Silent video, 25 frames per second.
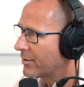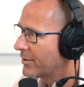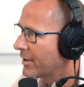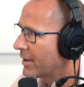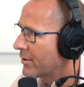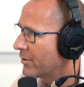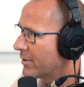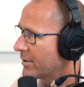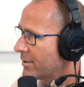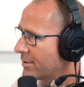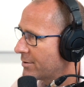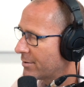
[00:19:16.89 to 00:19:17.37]
I
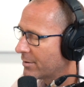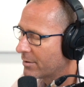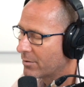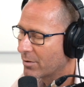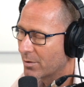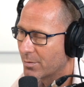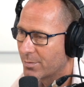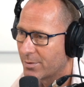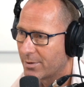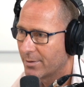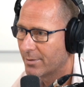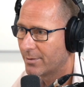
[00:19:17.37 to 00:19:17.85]
know industry
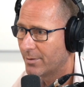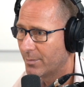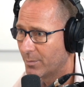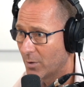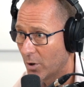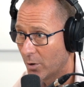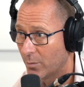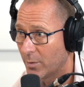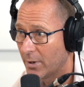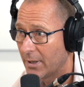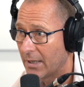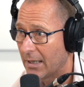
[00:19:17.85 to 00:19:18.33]
groups at the
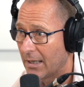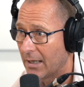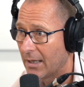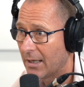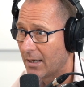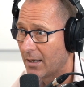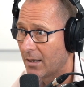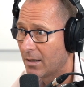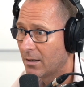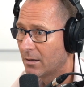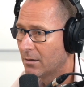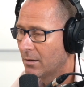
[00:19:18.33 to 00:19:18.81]
moment
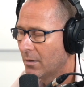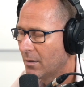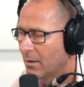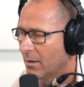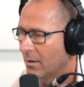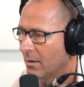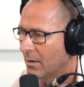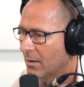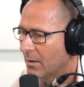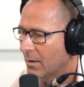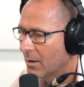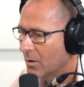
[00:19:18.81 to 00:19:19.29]
are
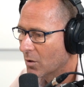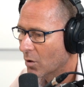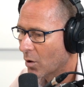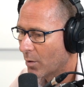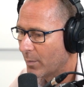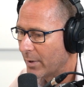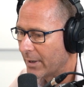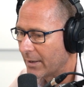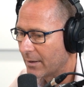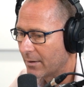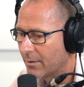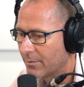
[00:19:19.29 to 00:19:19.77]

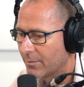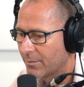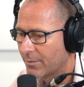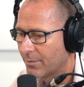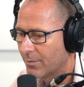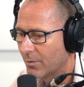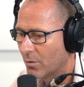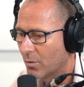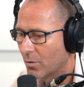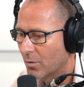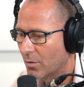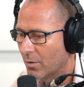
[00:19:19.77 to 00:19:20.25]
lobbying
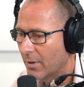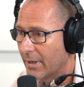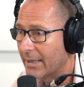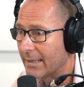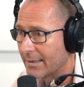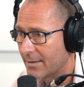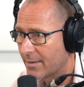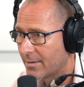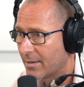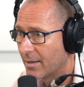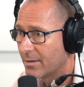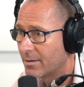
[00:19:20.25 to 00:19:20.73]
for
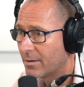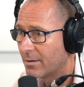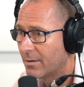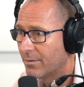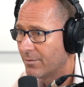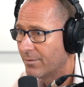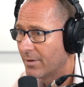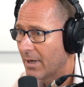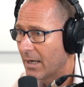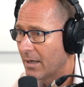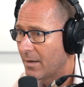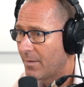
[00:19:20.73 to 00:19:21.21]
an extension
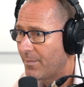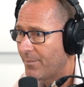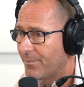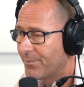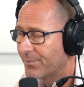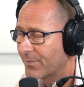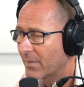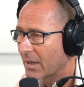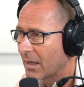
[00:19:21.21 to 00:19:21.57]
of yeah. that.